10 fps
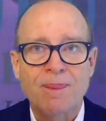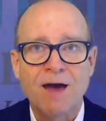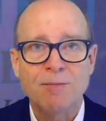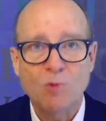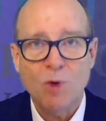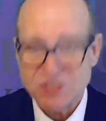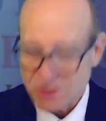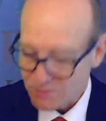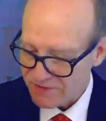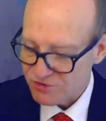I've been watching
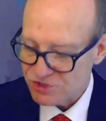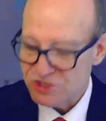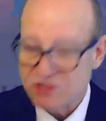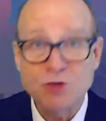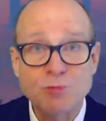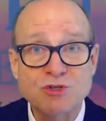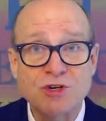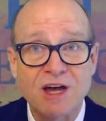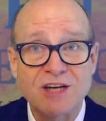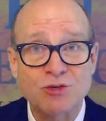my first Dupuytren
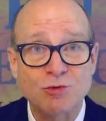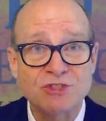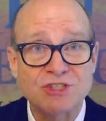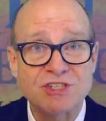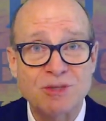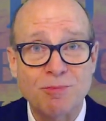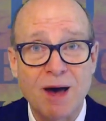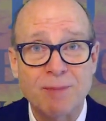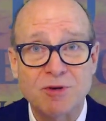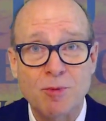nodule since it popped up